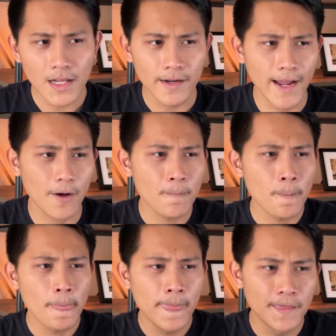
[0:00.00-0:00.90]
Now,
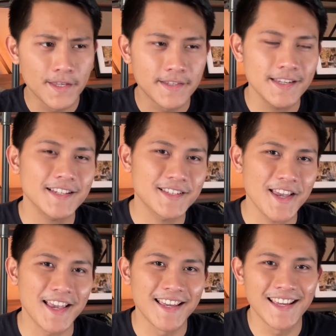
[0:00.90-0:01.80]
the sixth
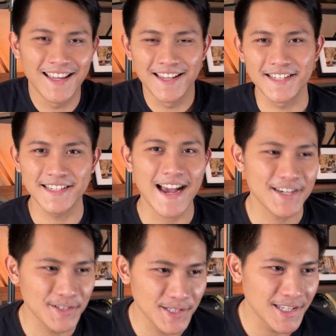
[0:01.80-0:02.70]
thing, and this is
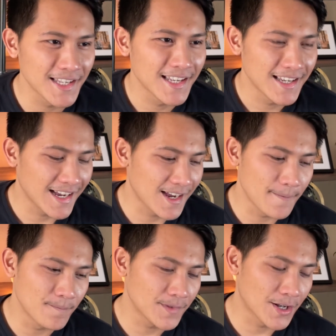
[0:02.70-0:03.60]
actually,
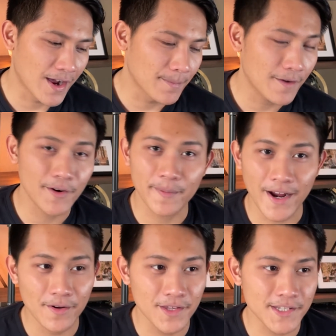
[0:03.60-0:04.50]
I'm not very
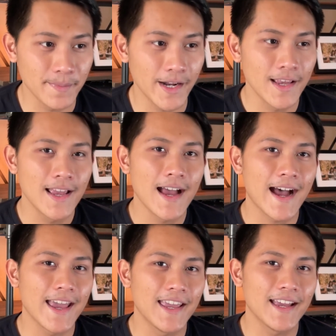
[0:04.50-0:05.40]
proud of this, but
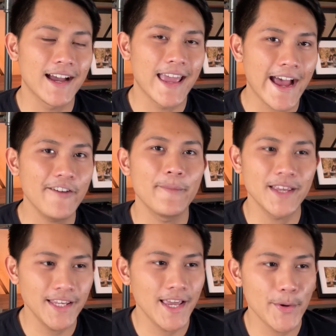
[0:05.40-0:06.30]
I have my EA